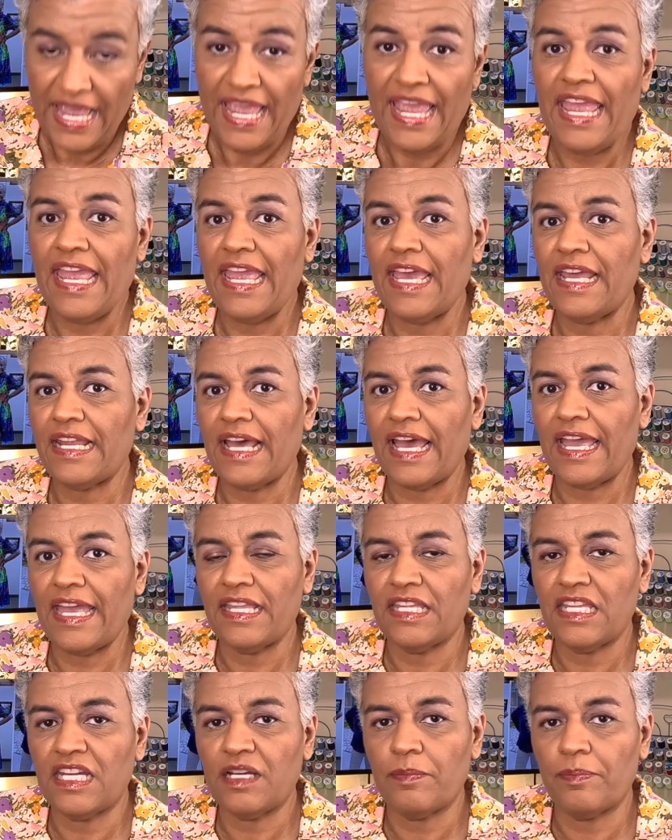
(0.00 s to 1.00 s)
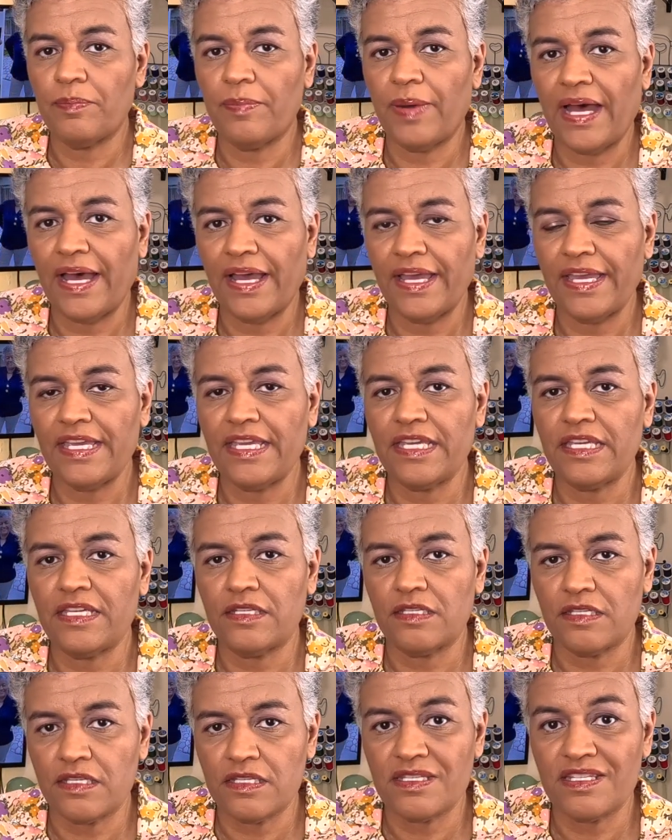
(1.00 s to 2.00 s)
And I ended up
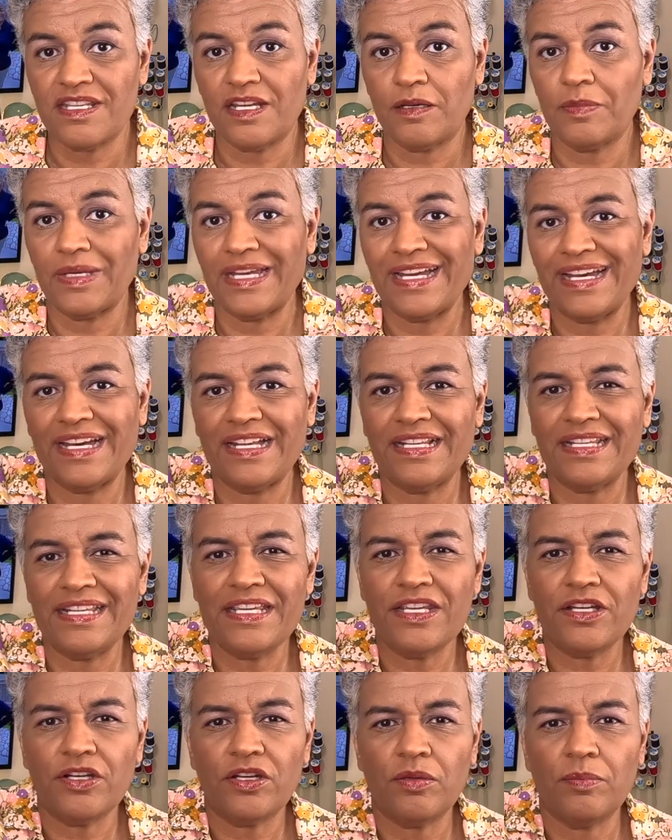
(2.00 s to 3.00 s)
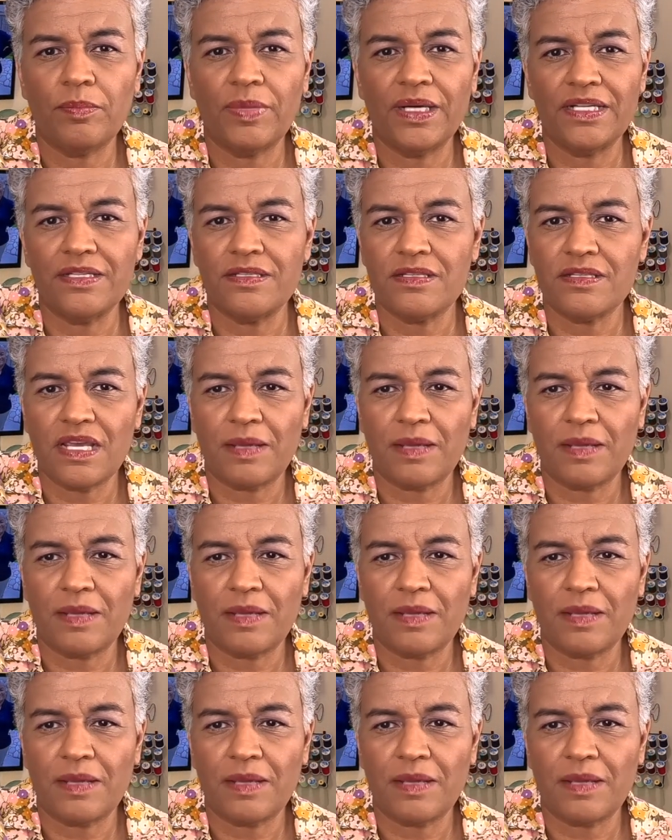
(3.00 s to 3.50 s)
buying some clear buttons.